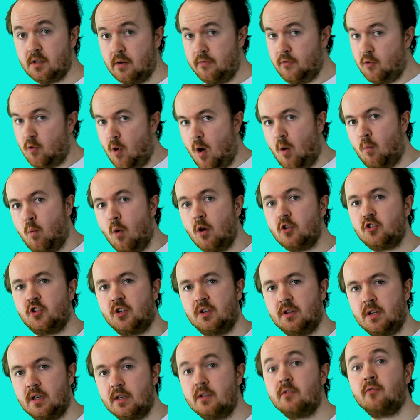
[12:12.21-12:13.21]
if you are
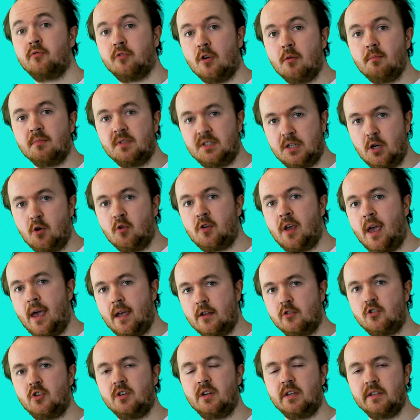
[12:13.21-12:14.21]
watching this from Tilka
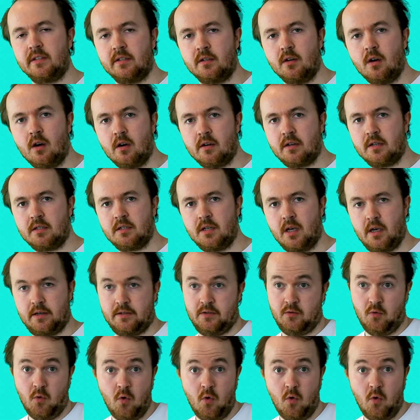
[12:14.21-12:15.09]
Engineers and Architects,